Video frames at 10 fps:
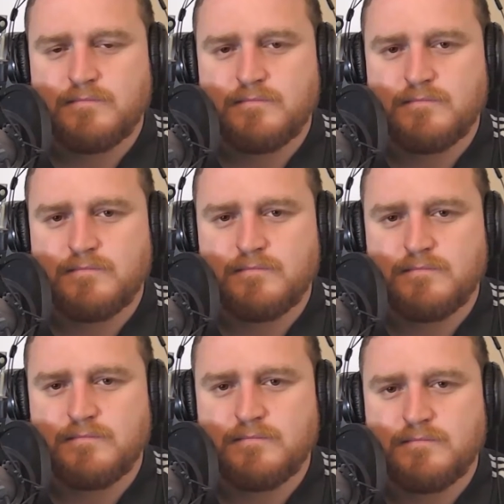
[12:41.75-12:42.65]

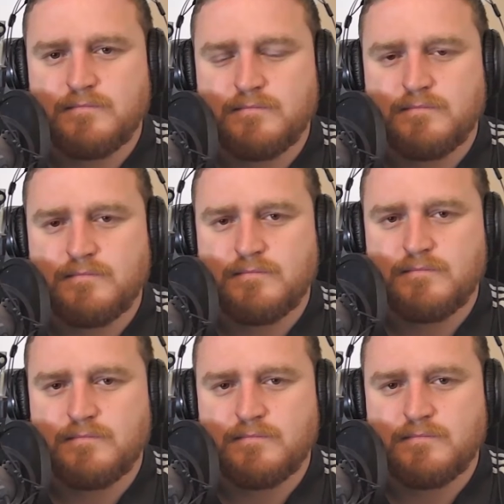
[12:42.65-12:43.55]

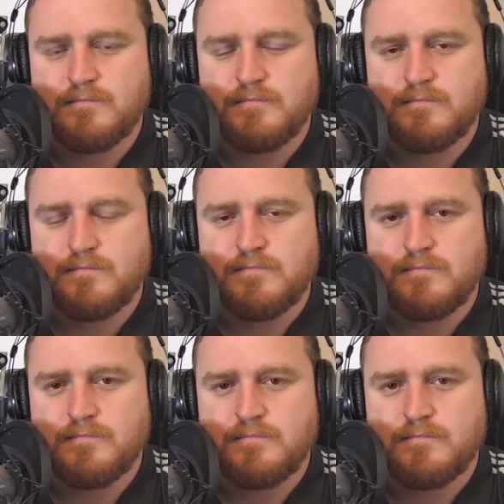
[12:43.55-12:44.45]

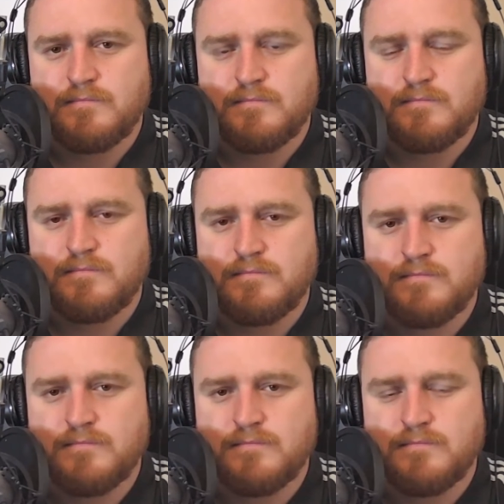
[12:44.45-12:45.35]

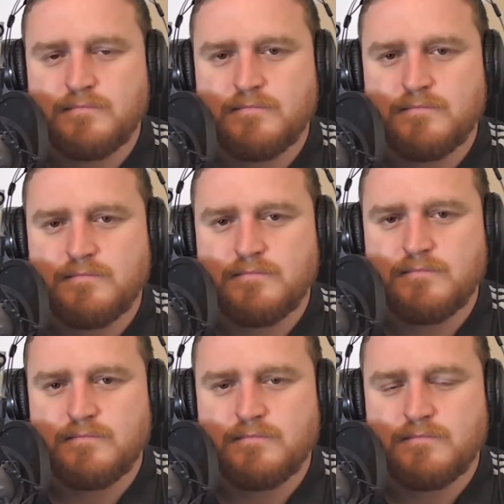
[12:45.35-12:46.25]

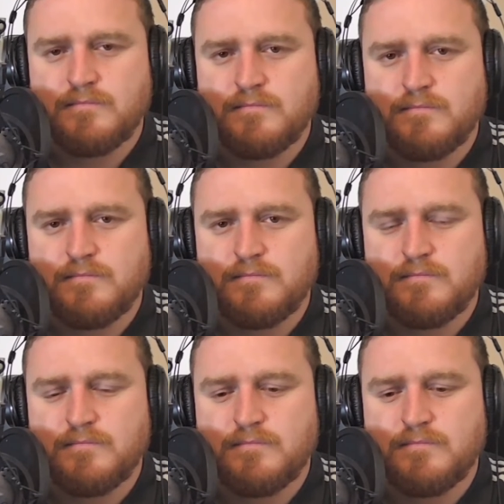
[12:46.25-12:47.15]

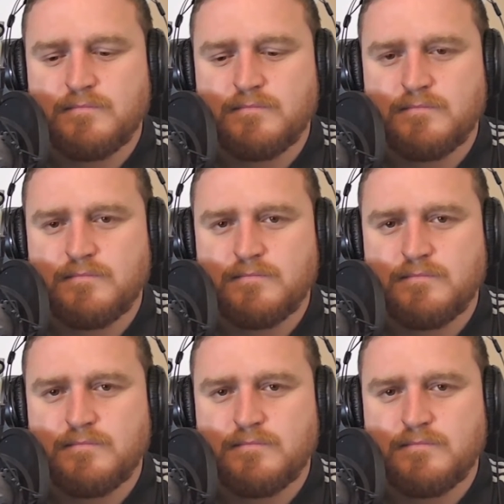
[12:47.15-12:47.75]
(silent)